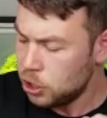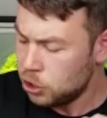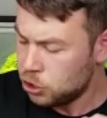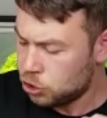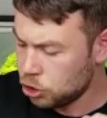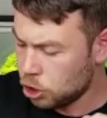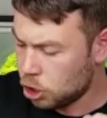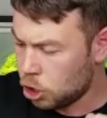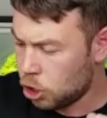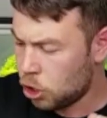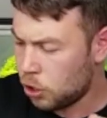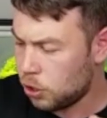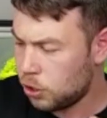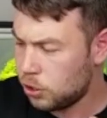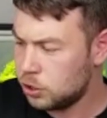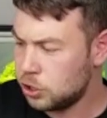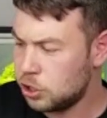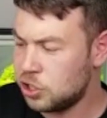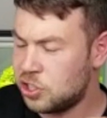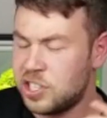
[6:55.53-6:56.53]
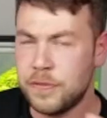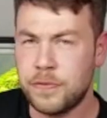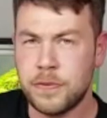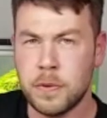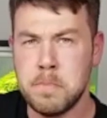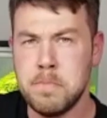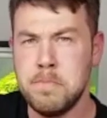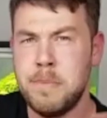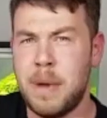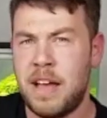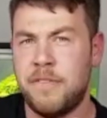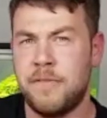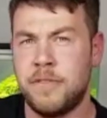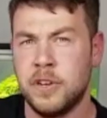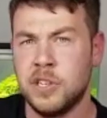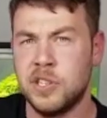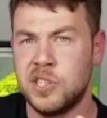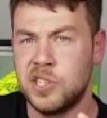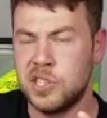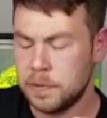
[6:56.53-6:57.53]
So there's different
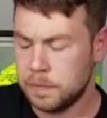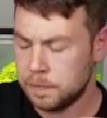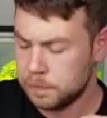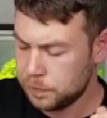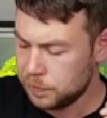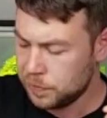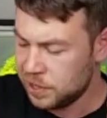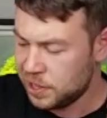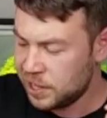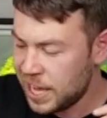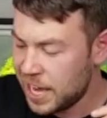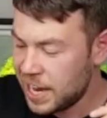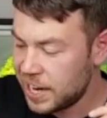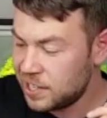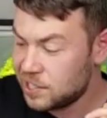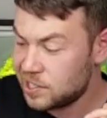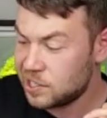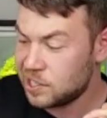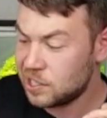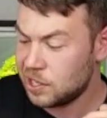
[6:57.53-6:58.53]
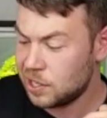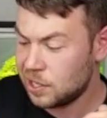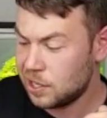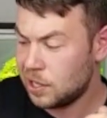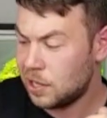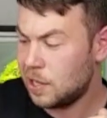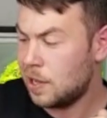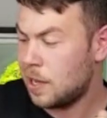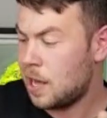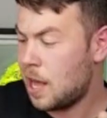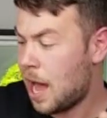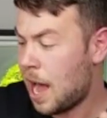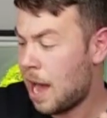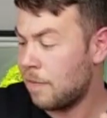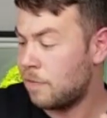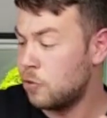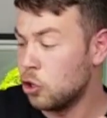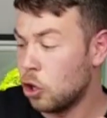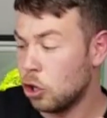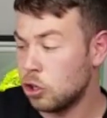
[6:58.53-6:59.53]
methods. This
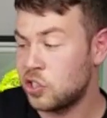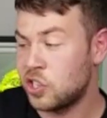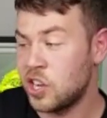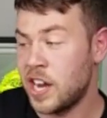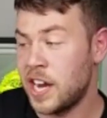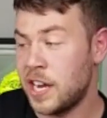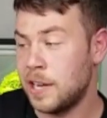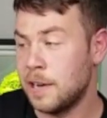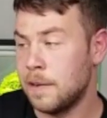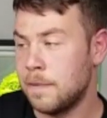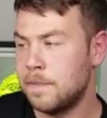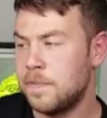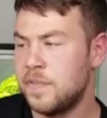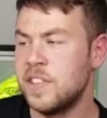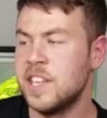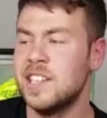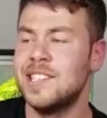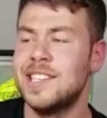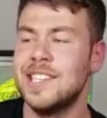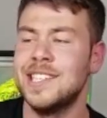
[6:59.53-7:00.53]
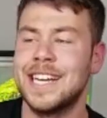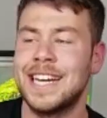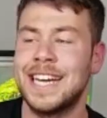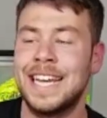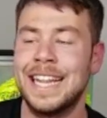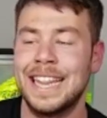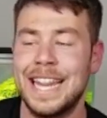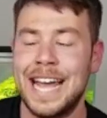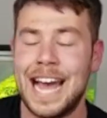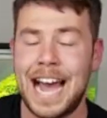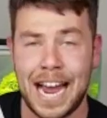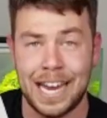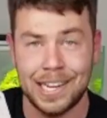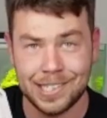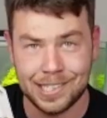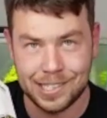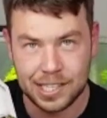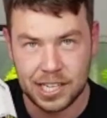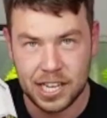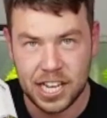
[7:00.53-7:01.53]
I've not seen. This is a
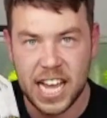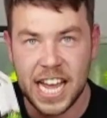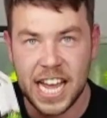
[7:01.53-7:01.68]
glass